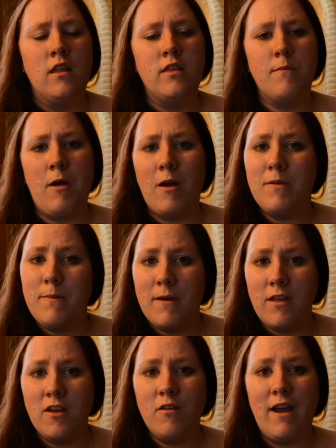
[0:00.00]
the Boppy
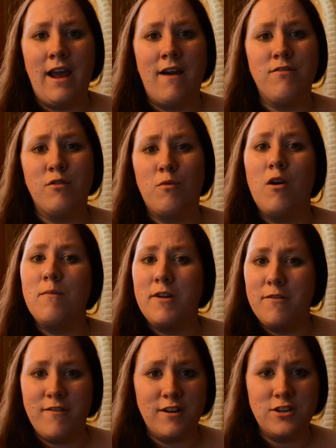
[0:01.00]
pillow. I have the
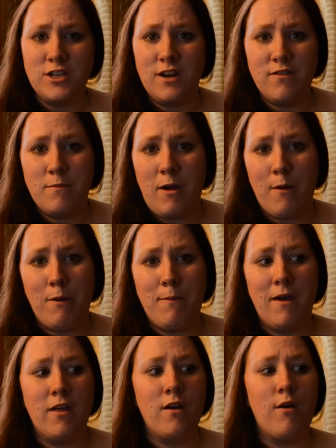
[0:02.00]
Walmart version of the Boppy
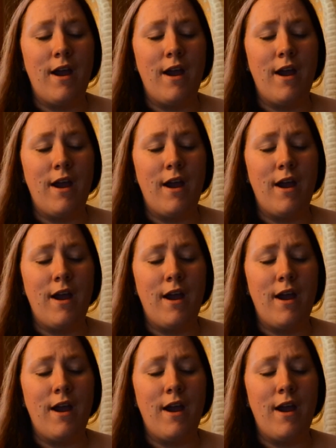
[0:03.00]
pillow.